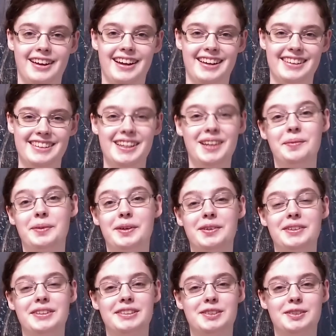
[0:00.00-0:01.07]
And then I'm
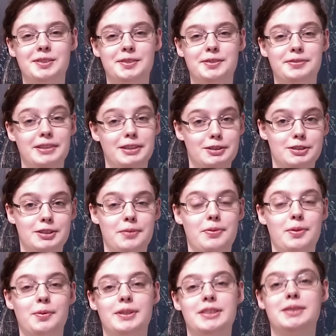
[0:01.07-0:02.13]
going to finish off the
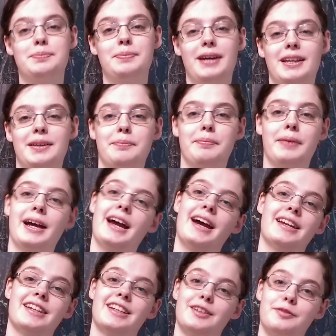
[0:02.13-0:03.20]
waistband by
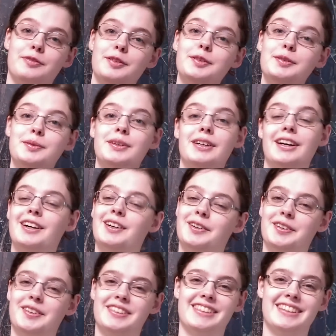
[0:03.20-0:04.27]
adding a few
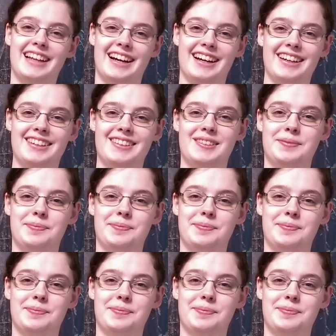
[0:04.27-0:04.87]
hooks and eyes.